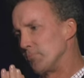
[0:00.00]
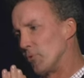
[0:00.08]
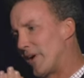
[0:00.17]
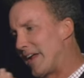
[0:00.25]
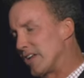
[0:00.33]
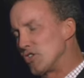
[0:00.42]

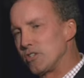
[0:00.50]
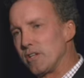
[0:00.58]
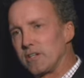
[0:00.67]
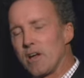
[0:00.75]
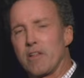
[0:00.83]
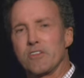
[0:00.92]
branch
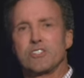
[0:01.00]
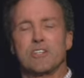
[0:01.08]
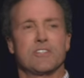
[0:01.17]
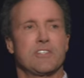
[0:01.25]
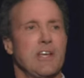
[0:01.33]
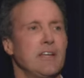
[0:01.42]
that
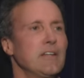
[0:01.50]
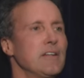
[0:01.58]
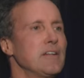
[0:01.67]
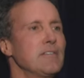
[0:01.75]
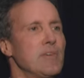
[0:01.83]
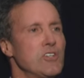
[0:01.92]
CollegeNet's taking in
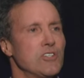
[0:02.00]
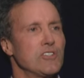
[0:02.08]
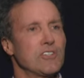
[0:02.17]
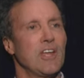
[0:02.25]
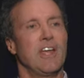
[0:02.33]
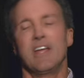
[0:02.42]

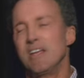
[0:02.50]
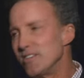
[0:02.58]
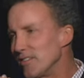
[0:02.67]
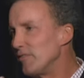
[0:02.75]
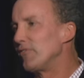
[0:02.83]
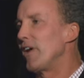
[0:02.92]
admissions
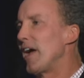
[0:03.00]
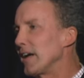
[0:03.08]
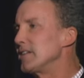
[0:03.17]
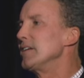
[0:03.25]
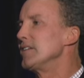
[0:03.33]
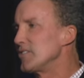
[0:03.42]
is in
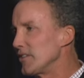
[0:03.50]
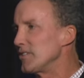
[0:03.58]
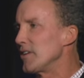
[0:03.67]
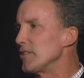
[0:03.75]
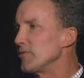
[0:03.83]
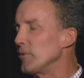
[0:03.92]
fact
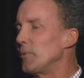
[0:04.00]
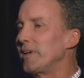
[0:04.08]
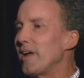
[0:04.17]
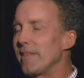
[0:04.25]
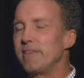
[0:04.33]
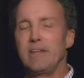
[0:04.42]
successful. We
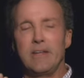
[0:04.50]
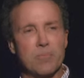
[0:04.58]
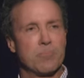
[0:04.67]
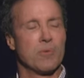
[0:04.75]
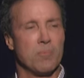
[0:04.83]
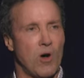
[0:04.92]
got the
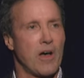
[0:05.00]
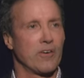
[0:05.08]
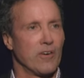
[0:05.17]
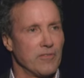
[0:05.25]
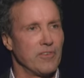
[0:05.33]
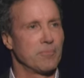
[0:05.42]
imprimatur of